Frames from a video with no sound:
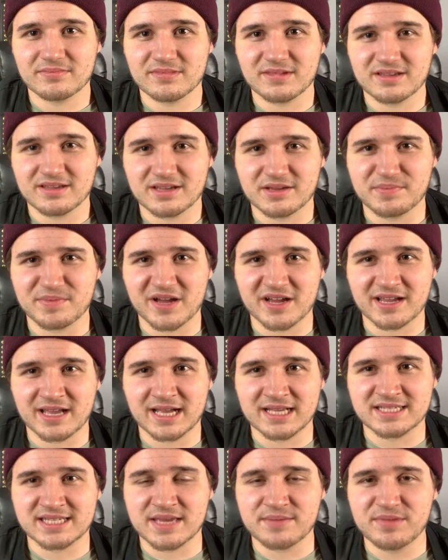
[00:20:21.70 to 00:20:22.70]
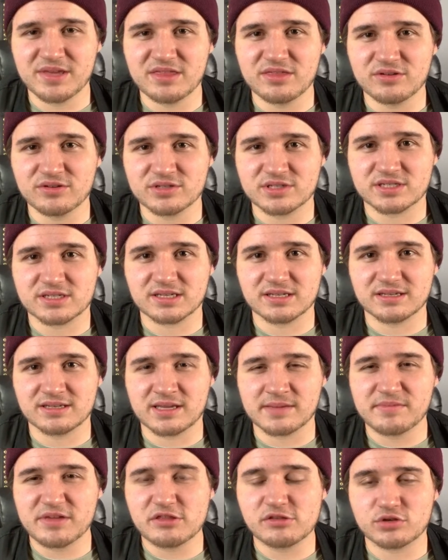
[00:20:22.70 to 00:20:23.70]
Come on, guys. Give me those
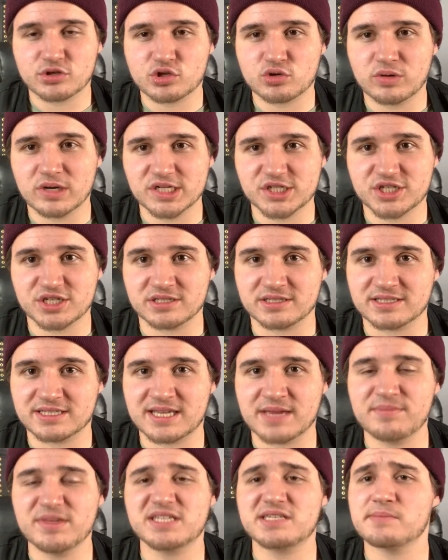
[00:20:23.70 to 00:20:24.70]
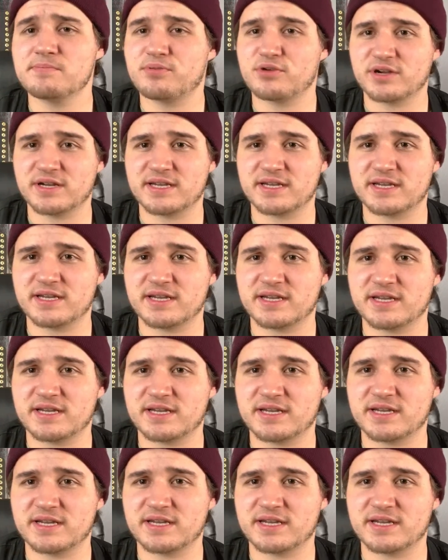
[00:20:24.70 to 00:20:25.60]
questions. Give me some predictions.